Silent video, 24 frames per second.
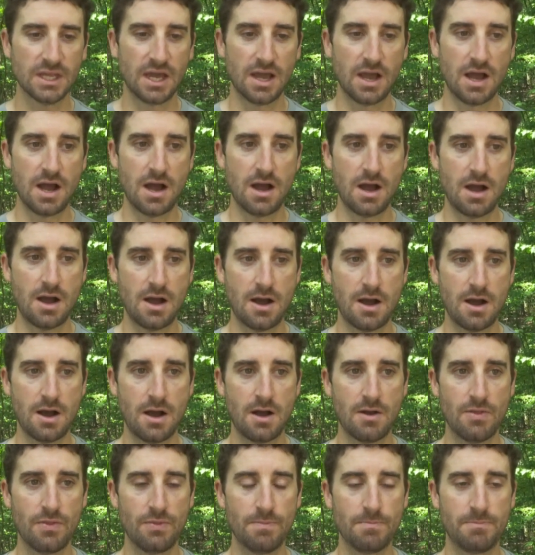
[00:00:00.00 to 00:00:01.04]

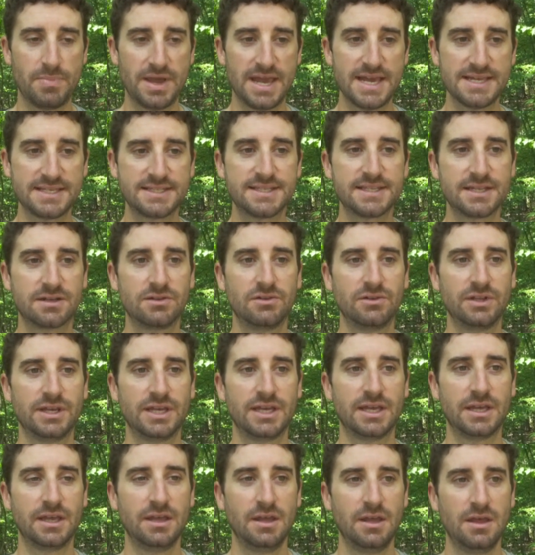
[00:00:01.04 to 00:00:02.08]

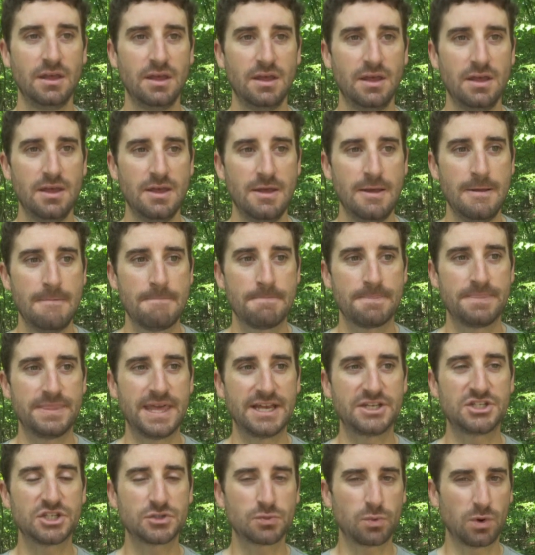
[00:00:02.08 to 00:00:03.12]
Basically,
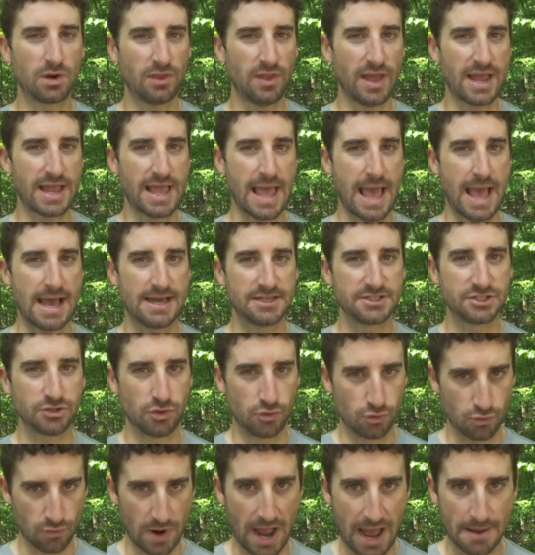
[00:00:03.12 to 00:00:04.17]
they just weren't like as
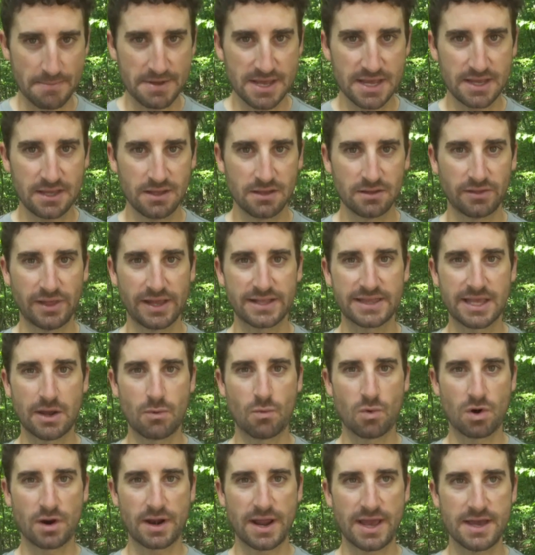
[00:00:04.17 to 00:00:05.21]
grabby, like they
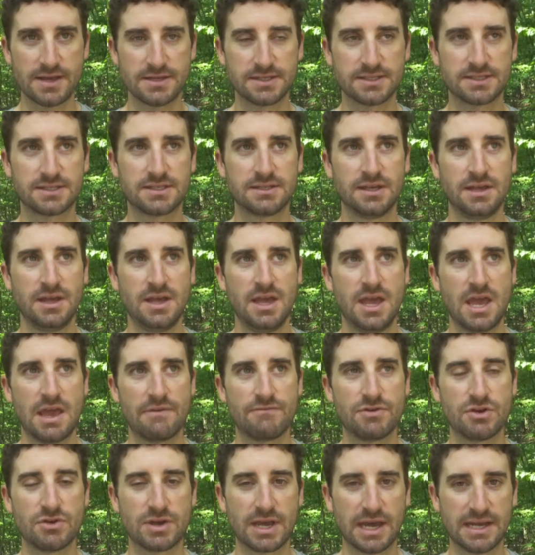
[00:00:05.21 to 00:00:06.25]
weren't as, if
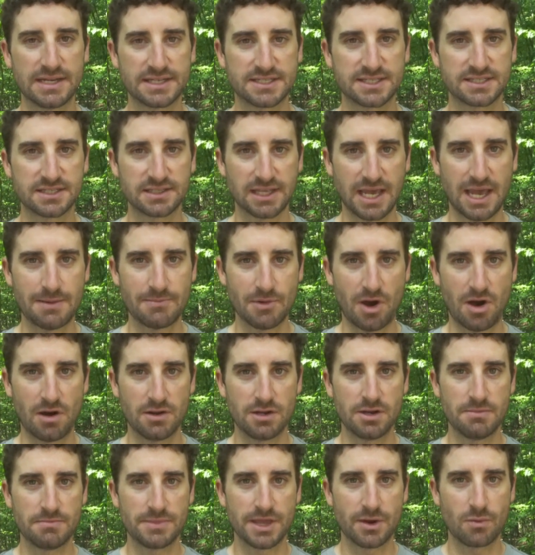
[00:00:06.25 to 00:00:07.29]
you kind of slammed on
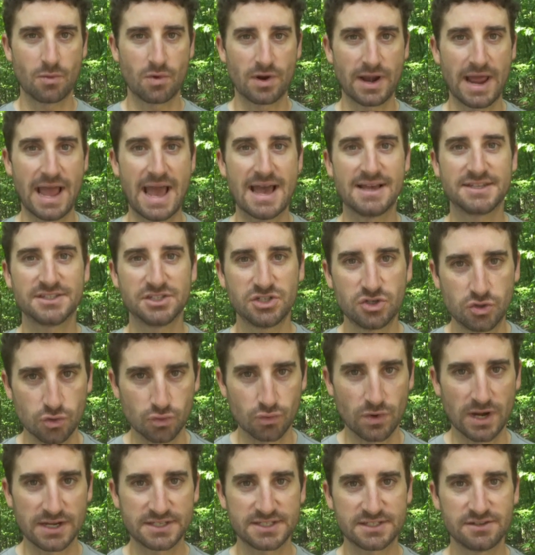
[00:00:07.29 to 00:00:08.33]
them, they weren't as
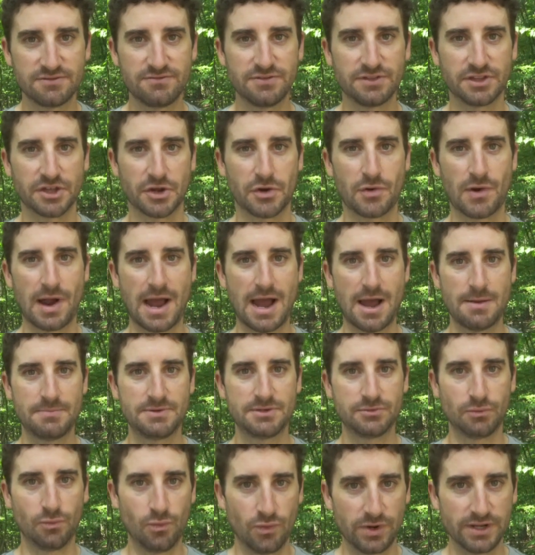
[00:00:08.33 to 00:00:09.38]
aggressive in the grab
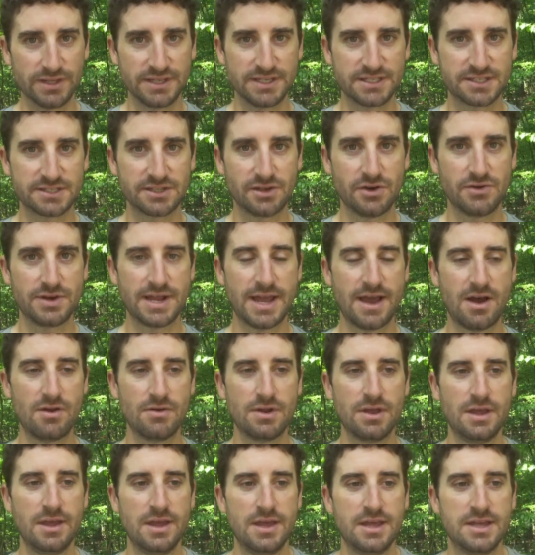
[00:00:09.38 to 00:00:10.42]
to really slow down.
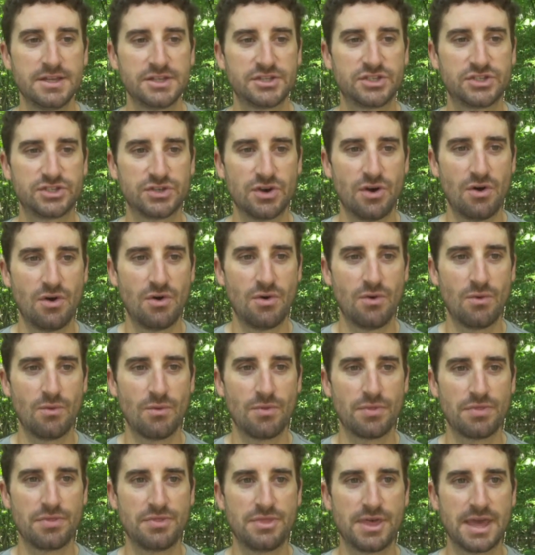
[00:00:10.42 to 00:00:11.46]
So
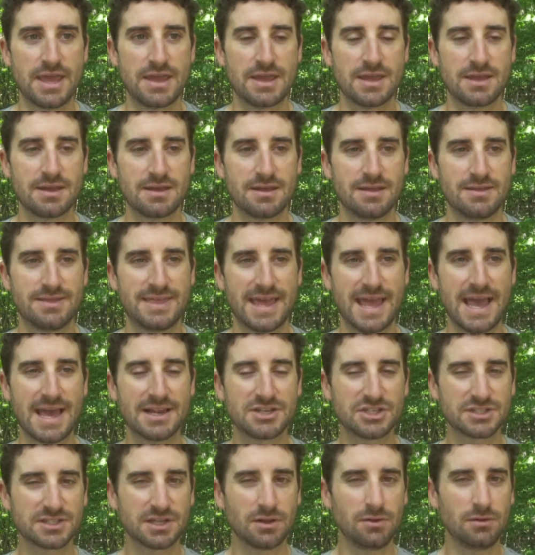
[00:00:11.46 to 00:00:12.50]
they had
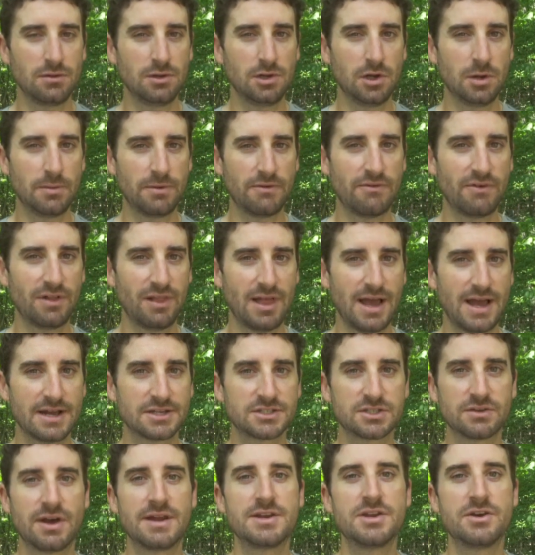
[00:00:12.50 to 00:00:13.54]
just a little bit of a lag.
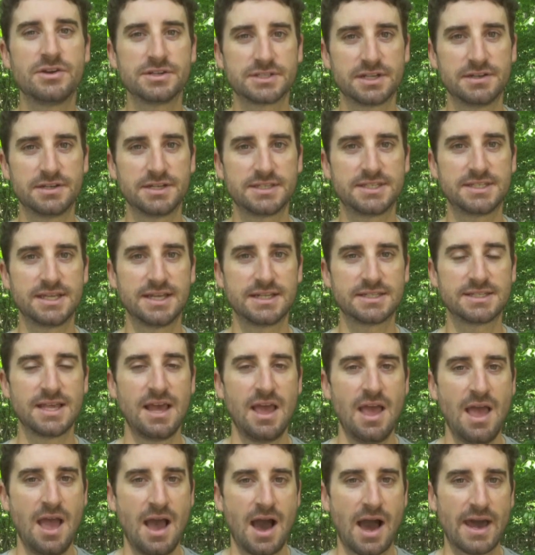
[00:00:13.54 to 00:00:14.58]
So I noticed on
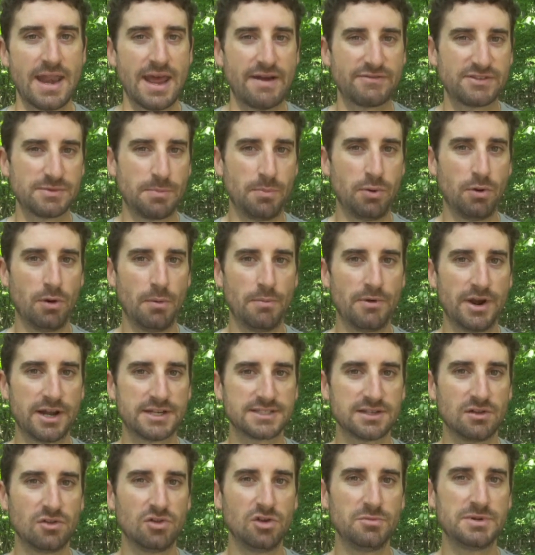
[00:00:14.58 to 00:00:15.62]
descents, I'd have to pull brakes
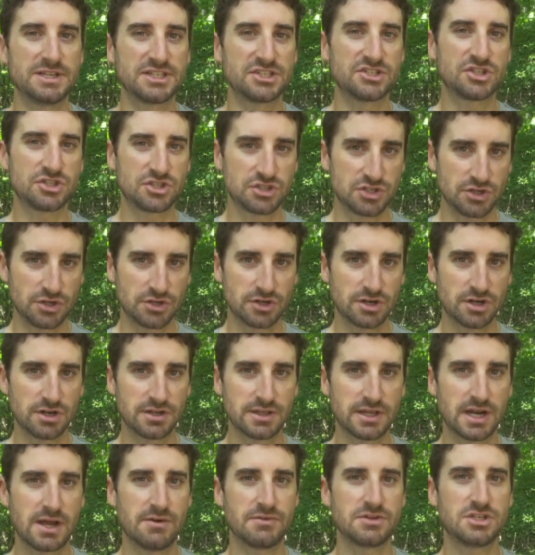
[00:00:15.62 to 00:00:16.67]
a little bit sooner
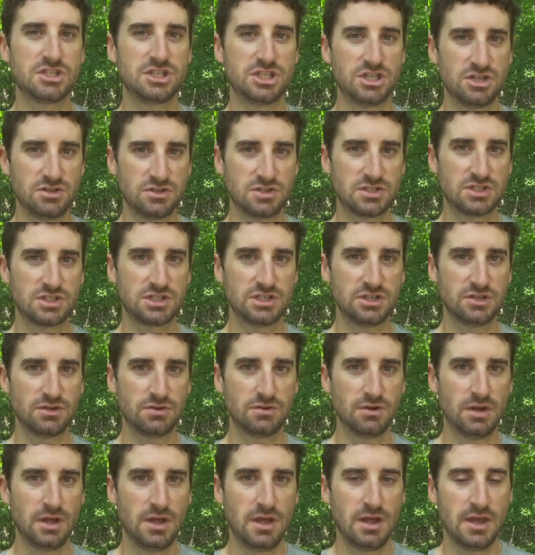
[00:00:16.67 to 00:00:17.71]
than I was used to
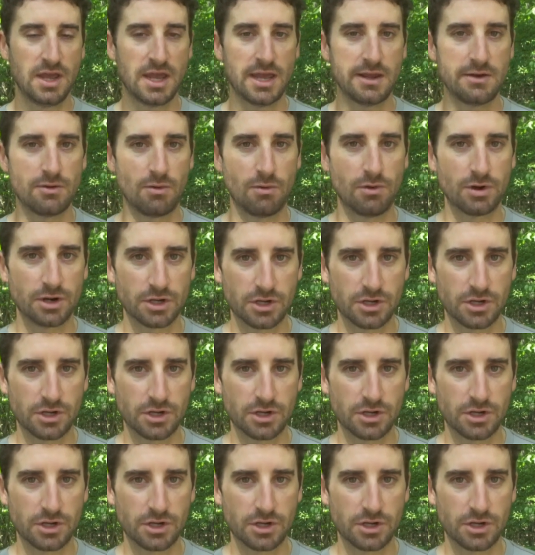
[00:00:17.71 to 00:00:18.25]
in order